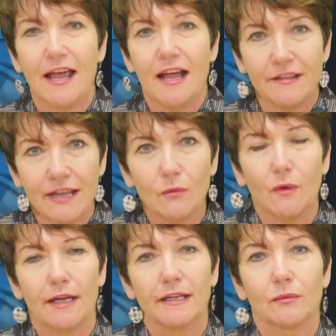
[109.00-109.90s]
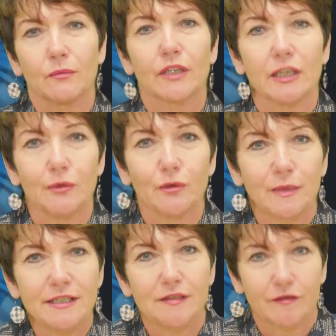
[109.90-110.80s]
and that way it will keep your
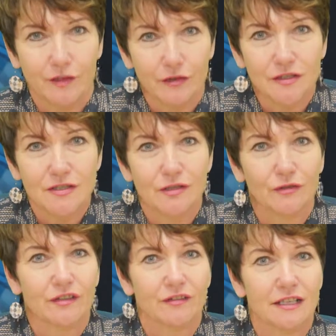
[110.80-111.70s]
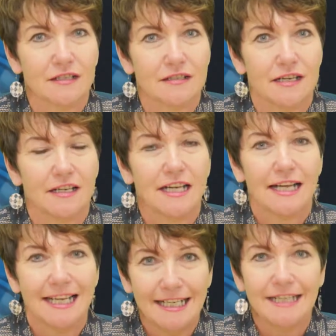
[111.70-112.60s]
meeting focused on the things that
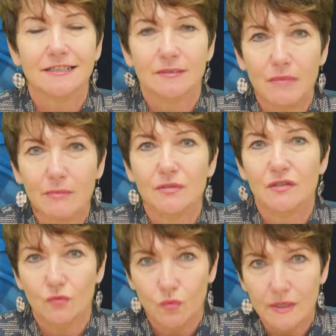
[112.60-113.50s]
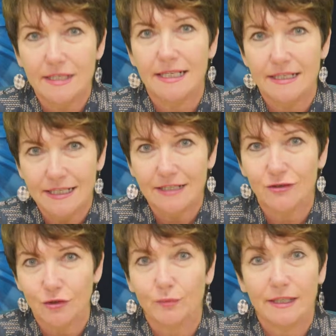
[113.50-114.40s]
elected members really need
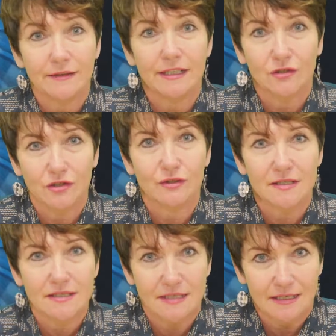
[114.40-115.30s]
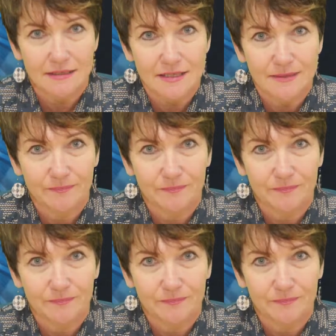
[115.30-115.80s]
to be there to discuss.